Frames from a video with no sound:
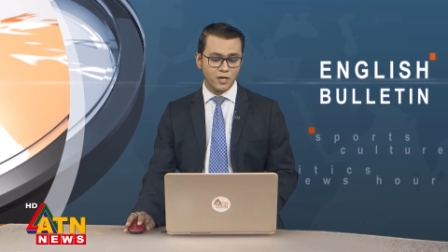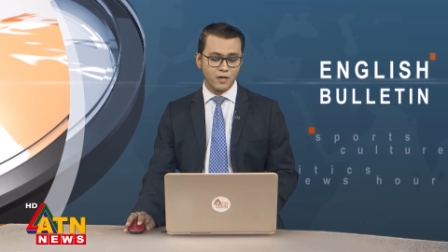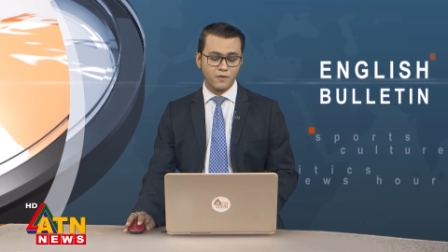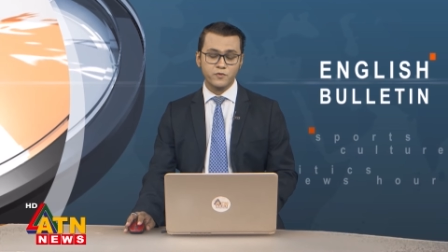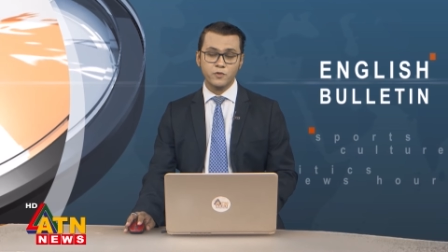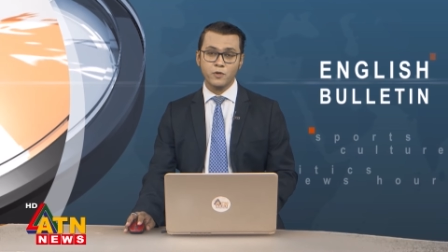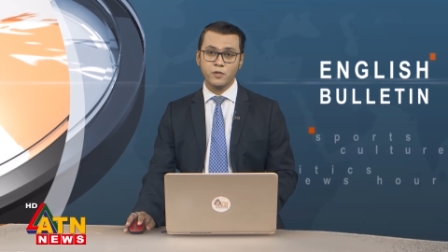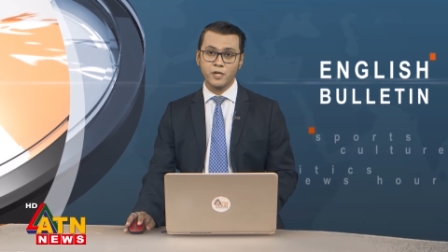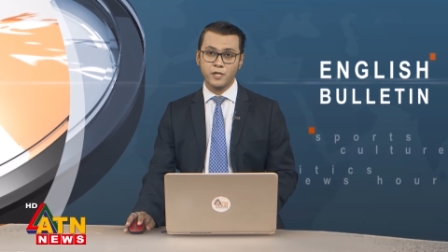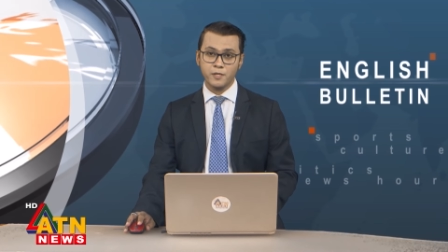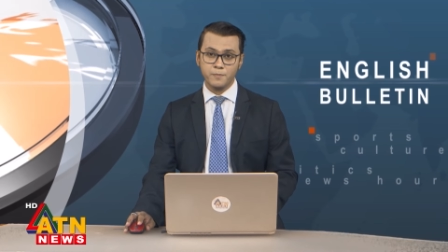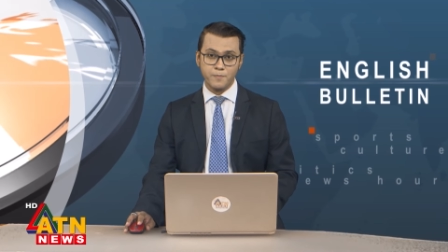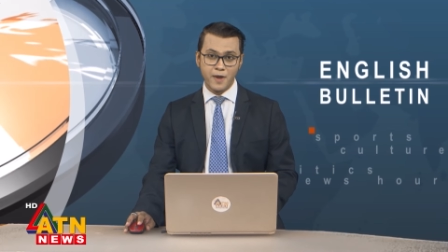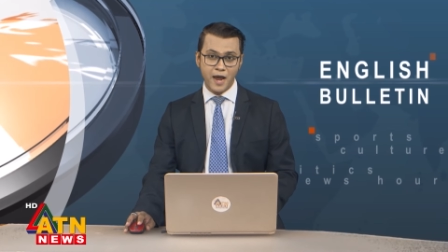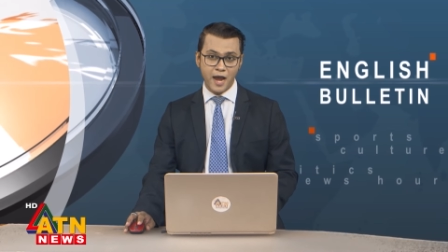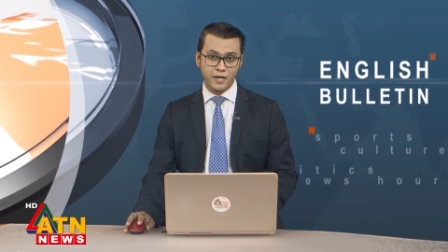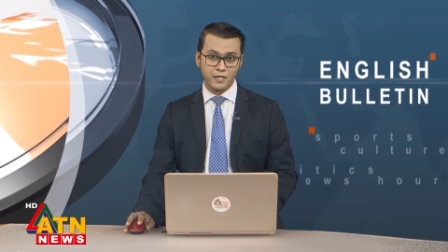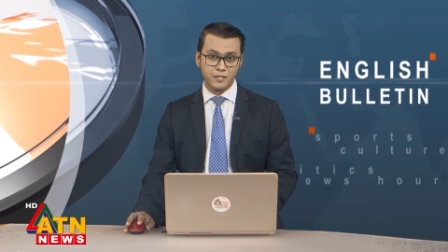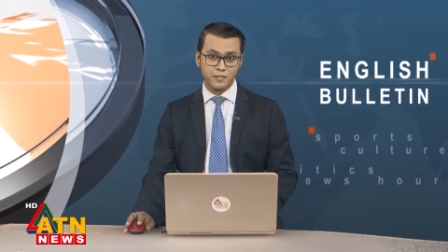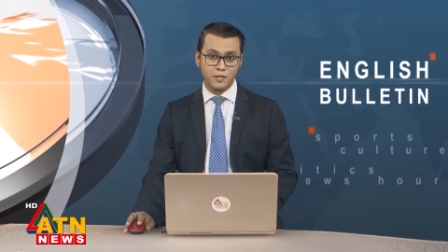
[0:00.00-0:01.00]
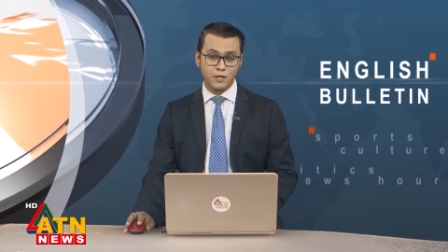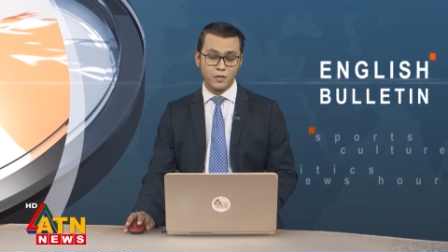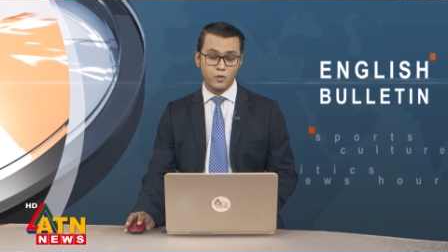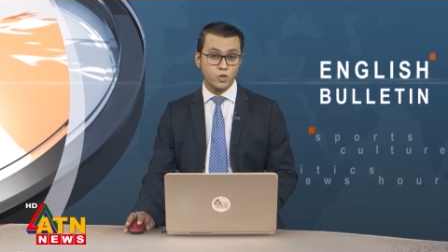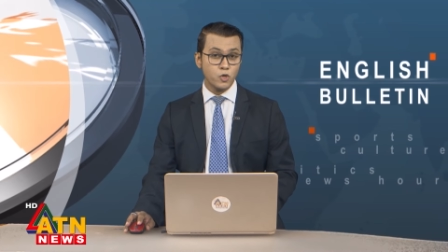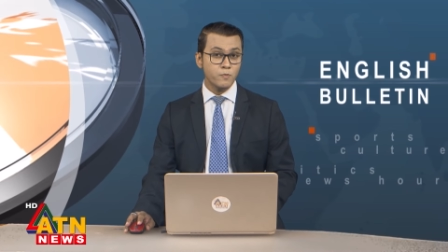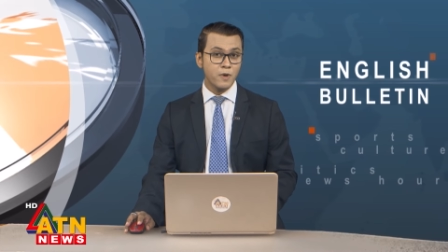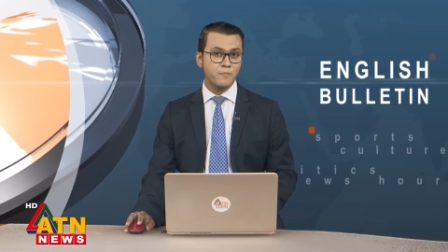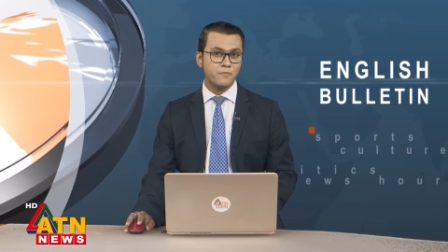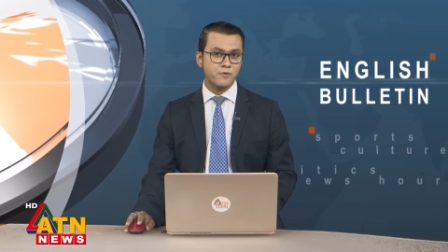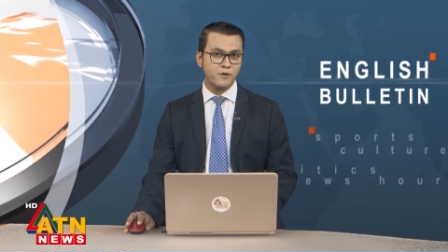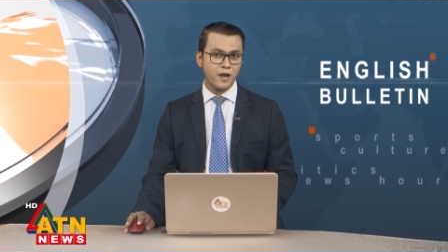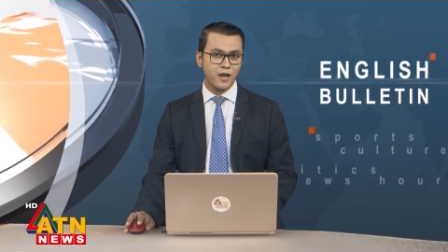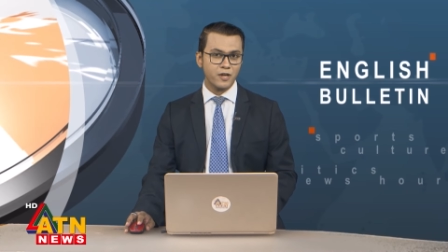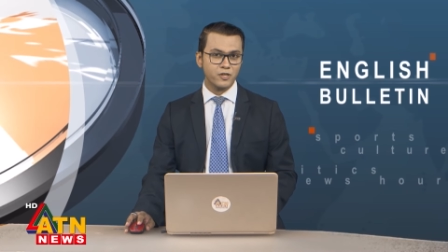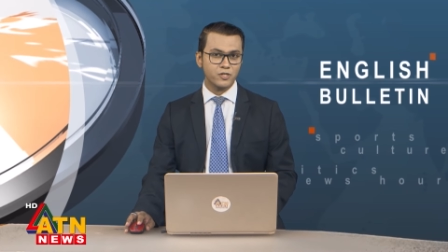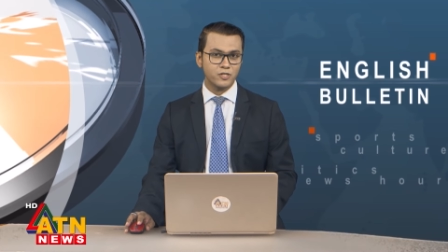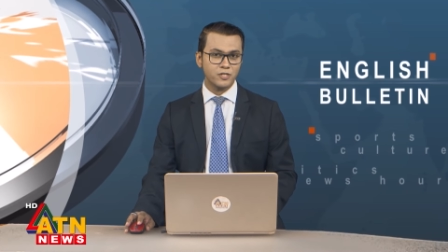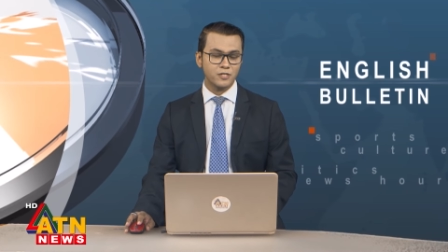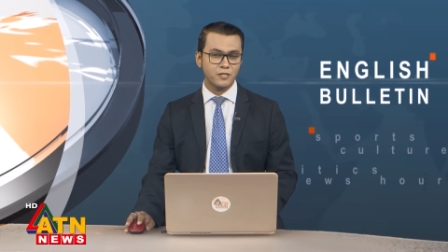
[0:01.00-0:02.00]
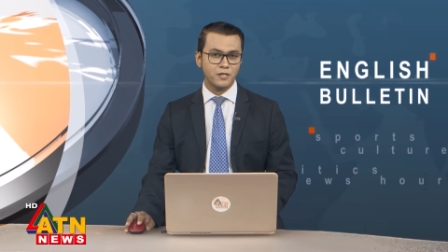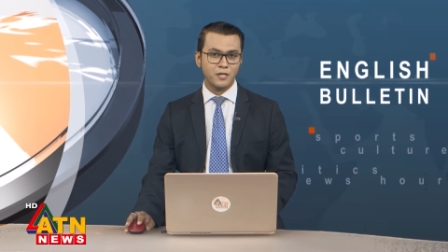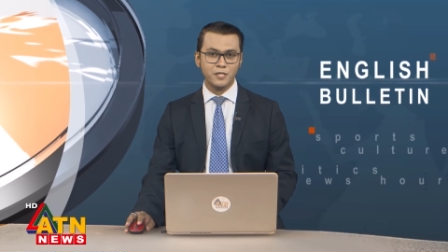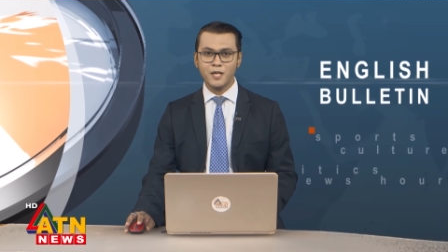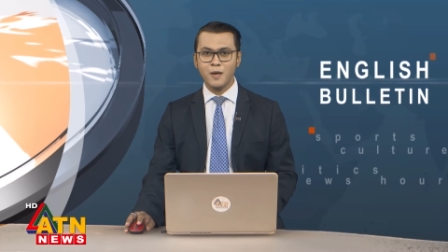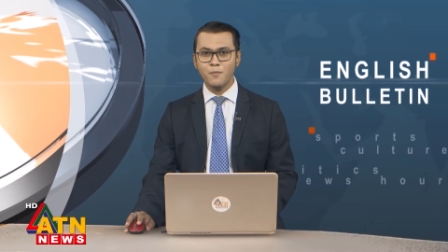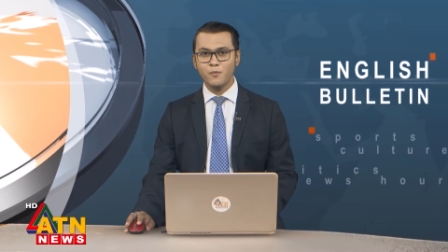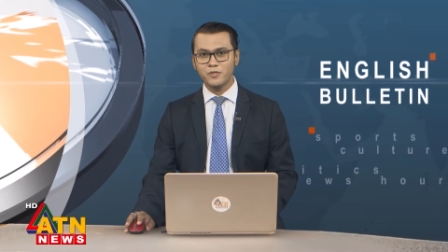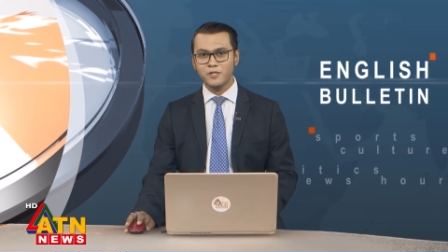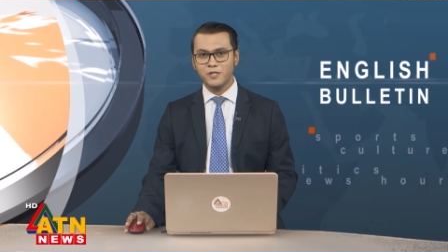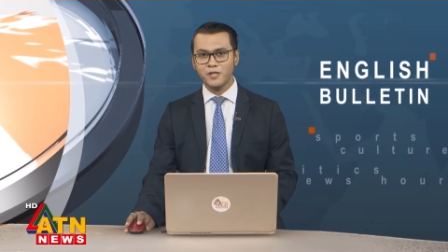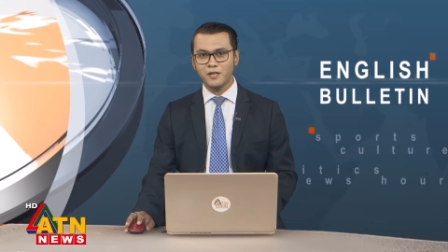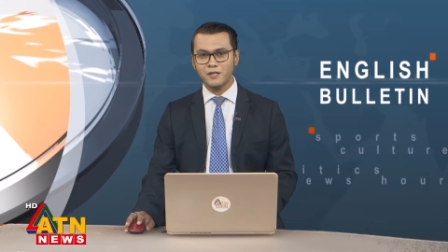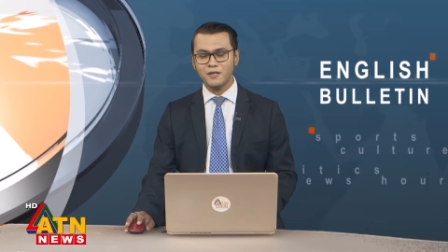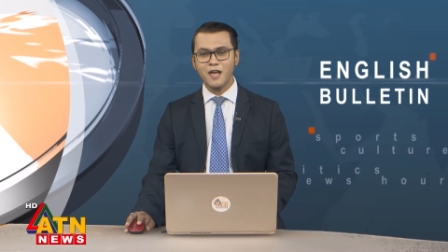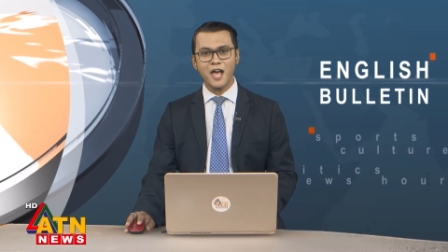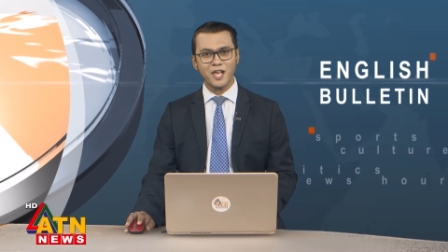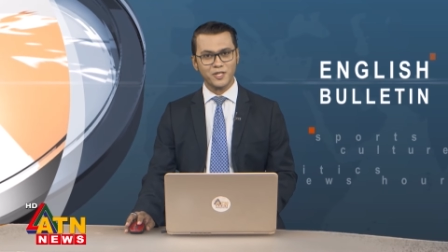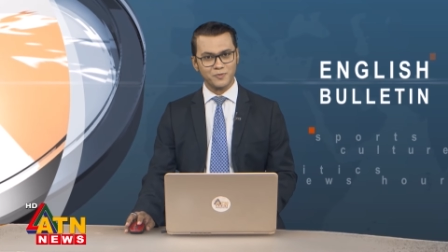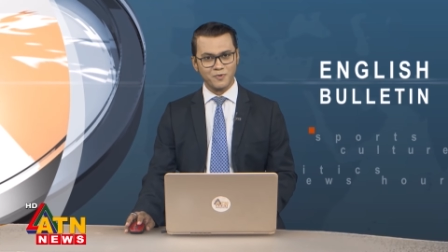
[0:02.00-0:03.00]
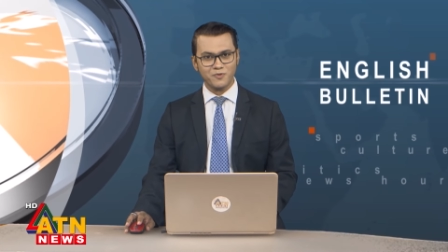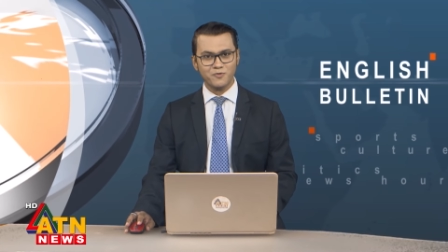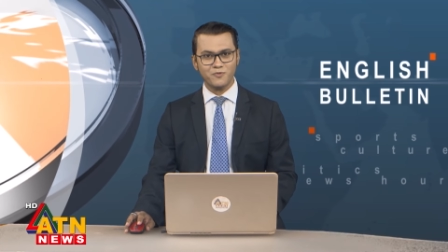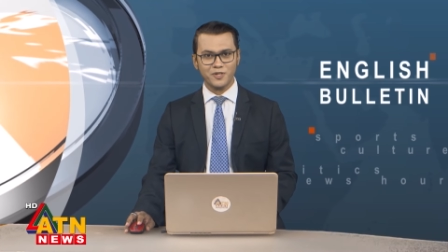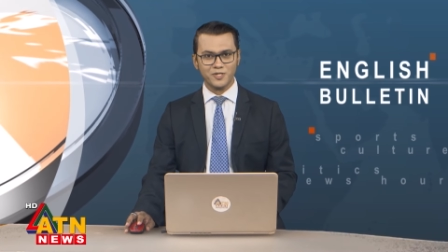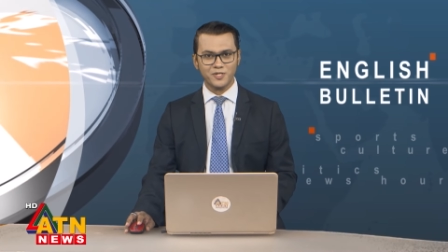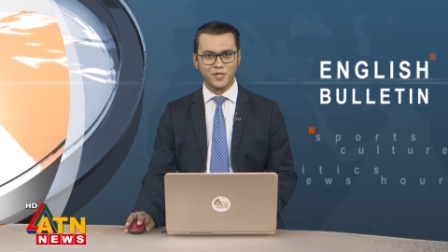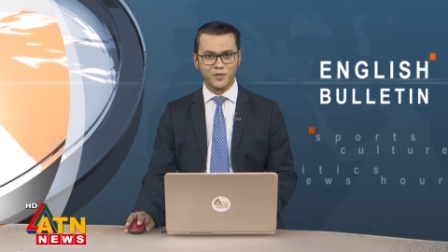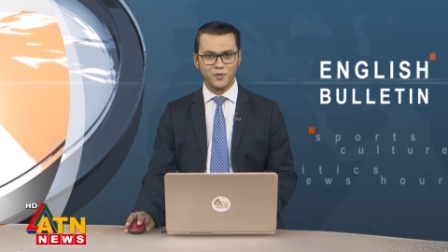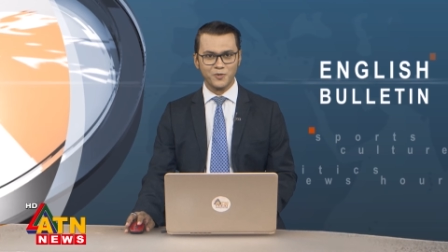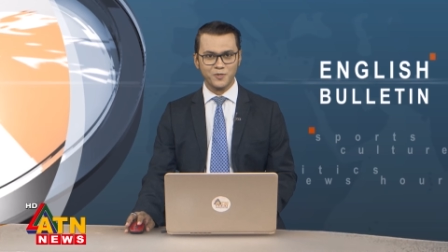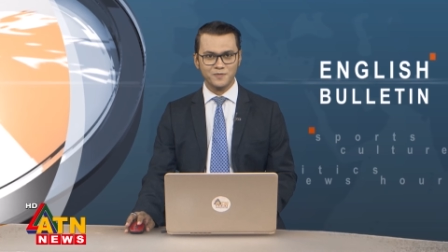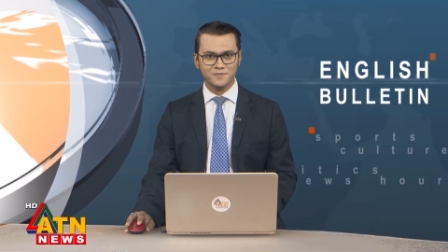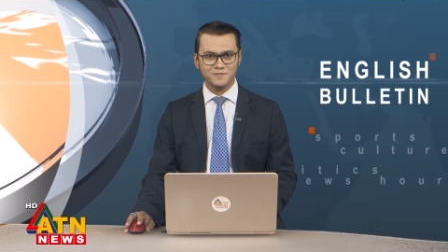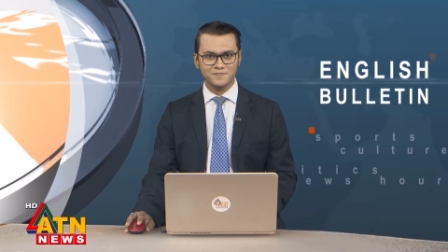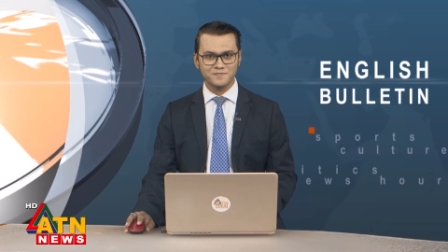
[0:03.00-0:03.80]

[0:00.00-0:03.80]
of Sonali Bank's Ruma branch, Nizamuddin, has been rescued.